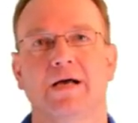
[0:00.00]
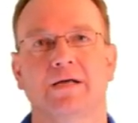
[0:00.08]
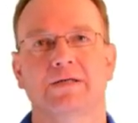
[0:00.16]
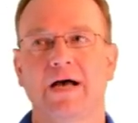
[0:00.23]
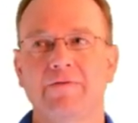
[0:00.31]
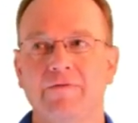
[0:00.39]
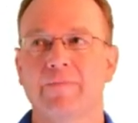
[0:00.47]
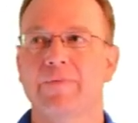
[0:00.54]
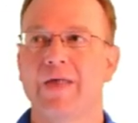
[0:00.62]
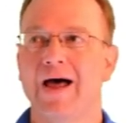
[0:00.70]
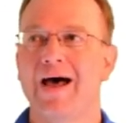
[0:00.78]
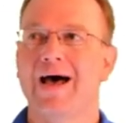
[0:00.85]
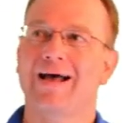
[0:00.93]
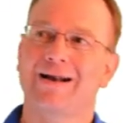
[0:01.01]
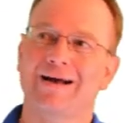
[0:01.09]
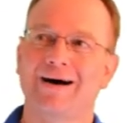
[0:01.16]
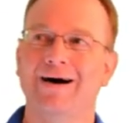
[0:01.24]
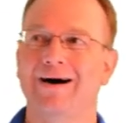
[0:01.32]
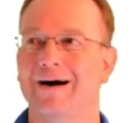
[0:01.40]
Aside from that,
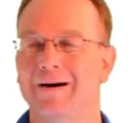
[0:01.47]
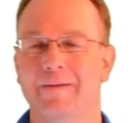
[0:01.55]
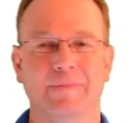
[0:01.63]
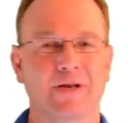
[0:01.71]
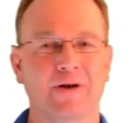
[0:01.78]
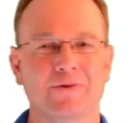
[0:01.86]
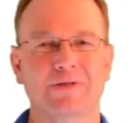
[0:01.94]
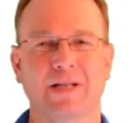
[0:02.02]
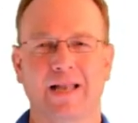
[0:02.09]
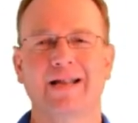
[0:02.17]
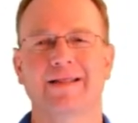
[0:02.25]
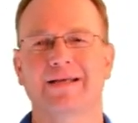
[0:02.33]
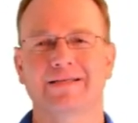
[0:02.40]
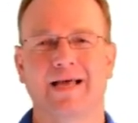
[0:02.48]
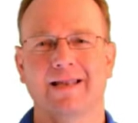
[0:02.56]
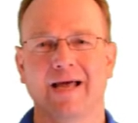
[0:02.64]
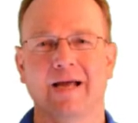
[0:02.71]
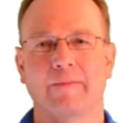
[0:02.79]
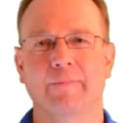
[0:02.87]
there's a lot of things I
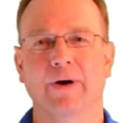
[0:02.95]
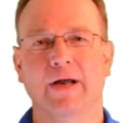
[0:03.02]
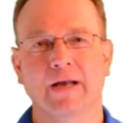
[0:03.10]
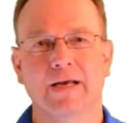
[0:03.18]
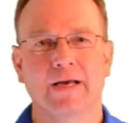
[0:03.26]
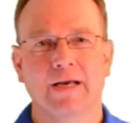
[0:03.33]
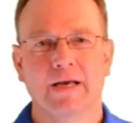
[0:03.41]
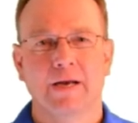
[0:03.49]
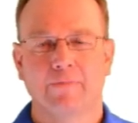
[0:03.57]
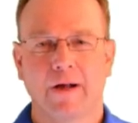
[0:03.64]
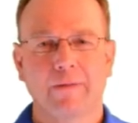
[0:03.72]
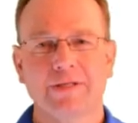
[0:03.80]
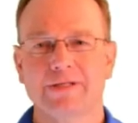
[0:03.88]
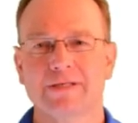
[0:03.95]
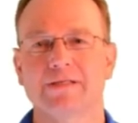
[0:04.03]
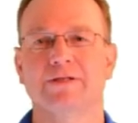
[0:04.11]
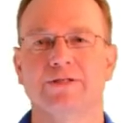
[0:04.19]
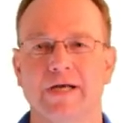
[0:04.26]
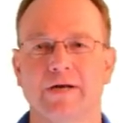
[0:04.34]
like, but probably
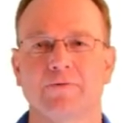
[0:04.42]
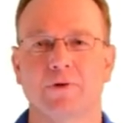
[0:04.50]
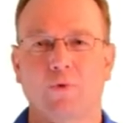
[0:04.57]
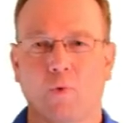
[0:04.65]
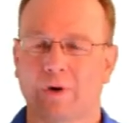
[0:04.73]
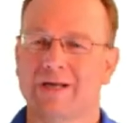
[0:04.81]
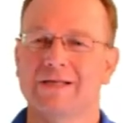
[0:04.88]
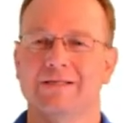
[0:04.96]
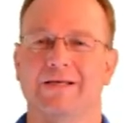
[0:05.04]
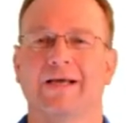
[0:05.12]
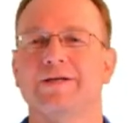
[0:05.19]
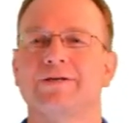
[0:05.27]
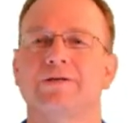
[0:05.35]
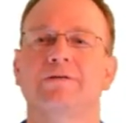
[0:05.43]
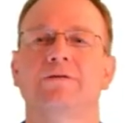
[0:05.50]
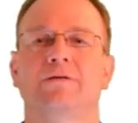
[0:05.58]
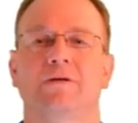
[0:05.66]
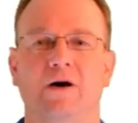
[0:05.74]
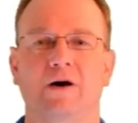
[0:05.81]
just the general organization
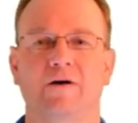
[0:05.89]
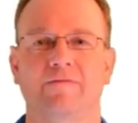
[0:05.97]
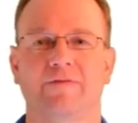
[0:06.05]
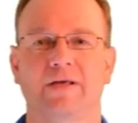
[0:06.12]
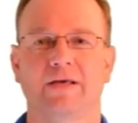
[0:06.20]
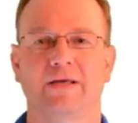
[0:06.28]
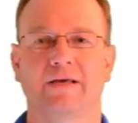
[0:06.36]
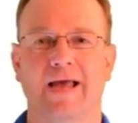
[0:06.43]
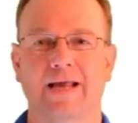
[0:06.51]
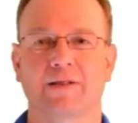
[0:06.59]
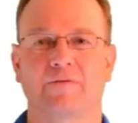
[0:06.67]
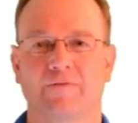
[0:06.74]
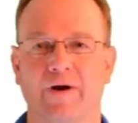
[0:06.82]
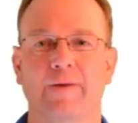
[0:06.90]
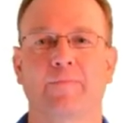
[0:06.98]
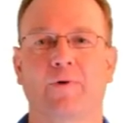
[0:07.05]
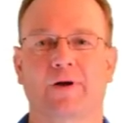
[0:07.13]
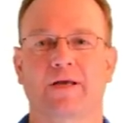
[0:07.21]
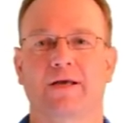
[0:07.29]
of the Angular
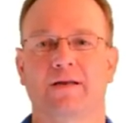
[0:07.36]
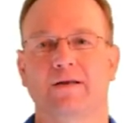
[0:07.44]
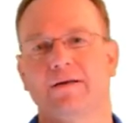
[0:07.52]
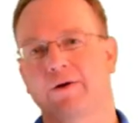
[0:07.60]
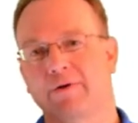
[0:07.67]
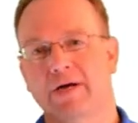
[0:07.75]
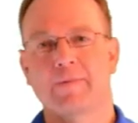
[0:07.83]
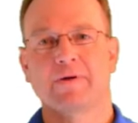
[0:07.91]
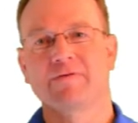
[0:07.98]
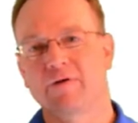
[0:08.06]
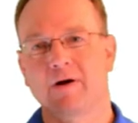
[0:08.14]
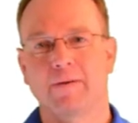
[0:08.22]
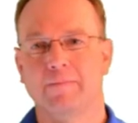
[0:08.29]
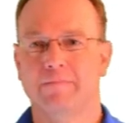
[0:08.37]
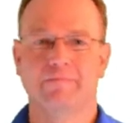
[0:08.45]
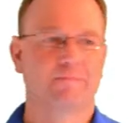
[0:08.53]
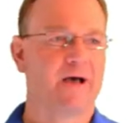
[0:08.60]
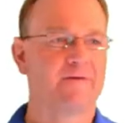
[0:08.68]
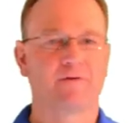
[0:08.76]
framework. It, coming
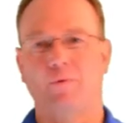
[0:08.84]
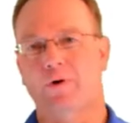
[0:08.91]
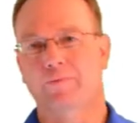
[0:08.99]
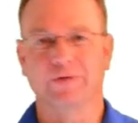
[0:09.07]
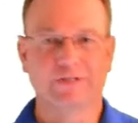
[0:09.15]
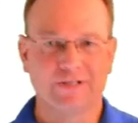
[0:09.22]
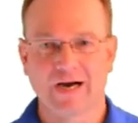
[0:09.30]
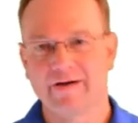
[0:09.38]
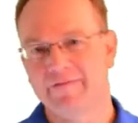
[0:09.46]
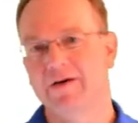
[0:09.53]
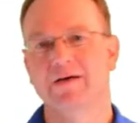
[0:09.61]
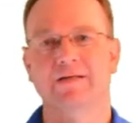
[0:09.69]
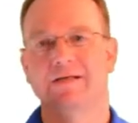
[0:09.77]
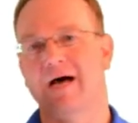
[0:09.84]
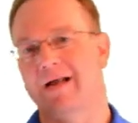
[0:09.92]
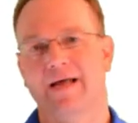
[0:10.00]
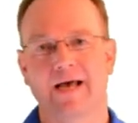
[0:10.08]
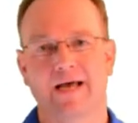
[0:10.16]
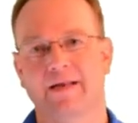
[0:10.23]
from having worked with Java and
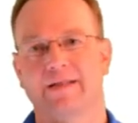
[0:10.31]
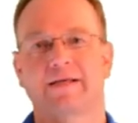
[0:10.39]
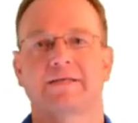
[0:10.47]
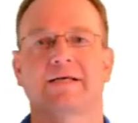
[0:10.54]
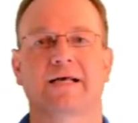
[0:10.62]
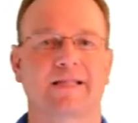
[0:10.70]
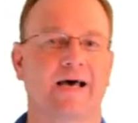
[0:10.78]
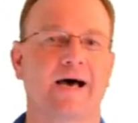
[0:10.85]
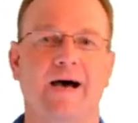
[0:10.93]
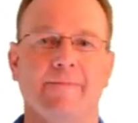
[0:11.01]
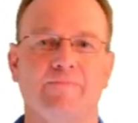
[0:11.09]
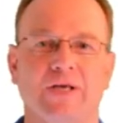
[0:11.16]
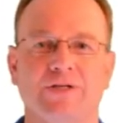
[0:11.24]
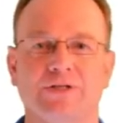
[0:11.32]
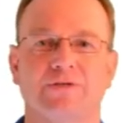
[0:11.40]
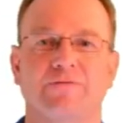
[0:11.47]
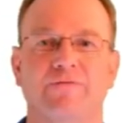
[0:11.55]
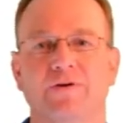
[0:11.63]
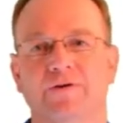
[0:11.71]
.NET and things like that, it
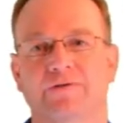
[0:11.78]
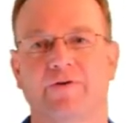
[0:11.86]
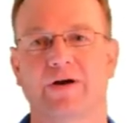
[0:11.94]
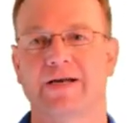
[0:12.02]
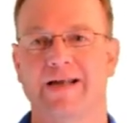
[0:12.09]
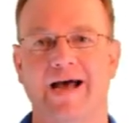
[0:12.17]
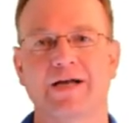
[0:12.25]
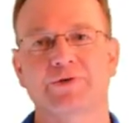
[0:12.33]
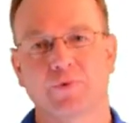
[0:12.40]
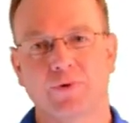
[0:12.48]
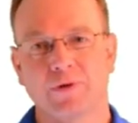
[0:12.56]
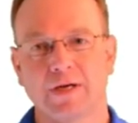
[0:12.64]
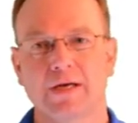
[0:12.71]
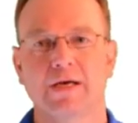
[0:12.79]
just feels very natural,